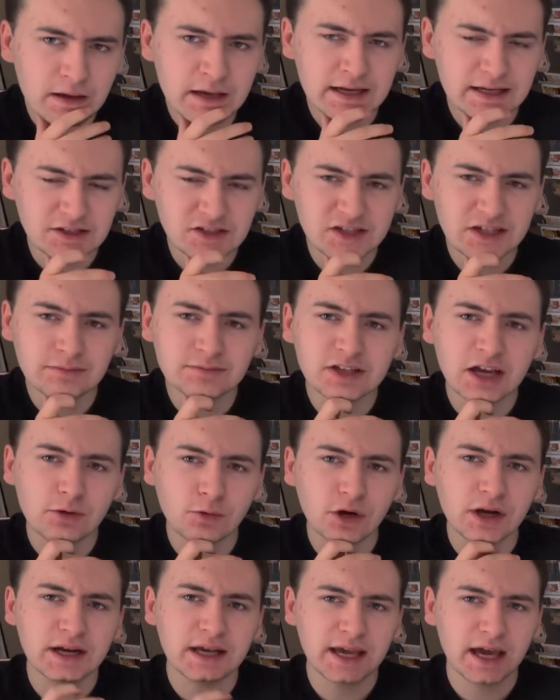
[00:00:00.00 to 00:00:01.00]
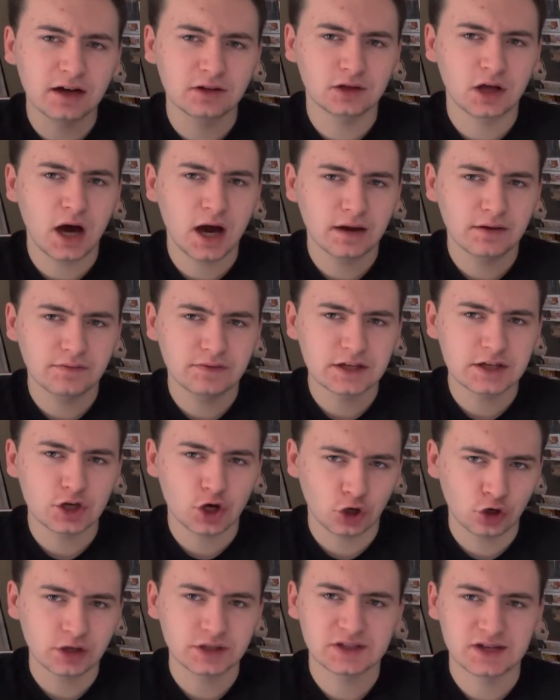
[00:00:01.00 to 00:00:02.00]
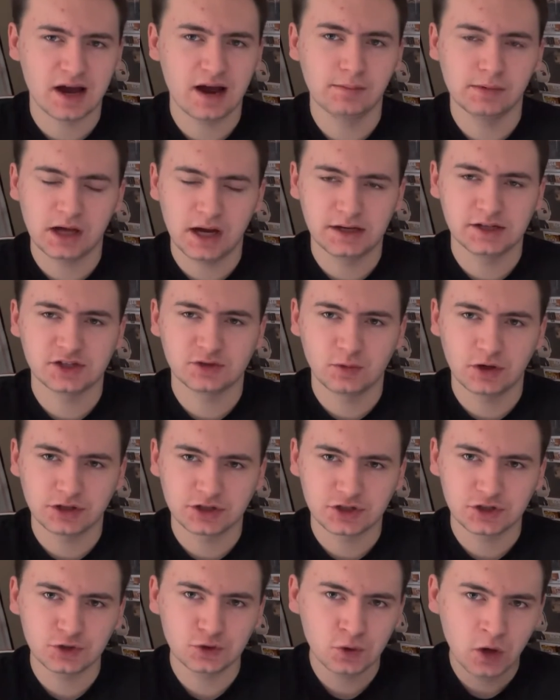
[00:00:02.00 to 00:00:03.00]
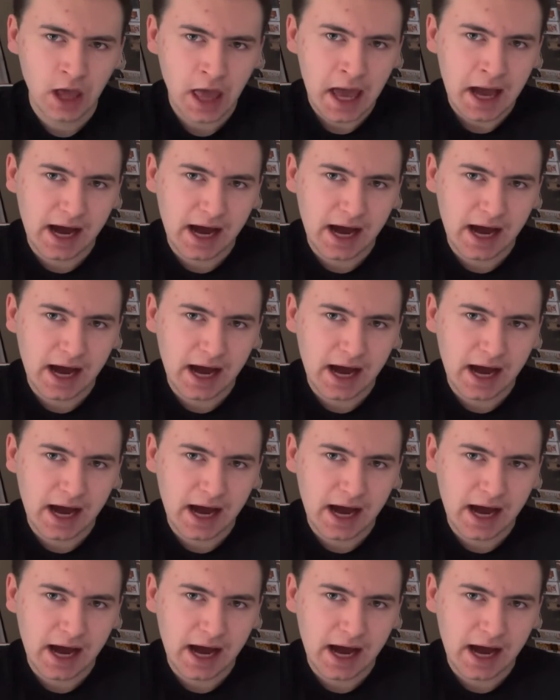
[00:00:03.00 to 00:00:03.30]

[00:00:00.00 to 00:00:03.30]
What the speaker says: It seems like we're going to get a lot of the current timeline as well, too,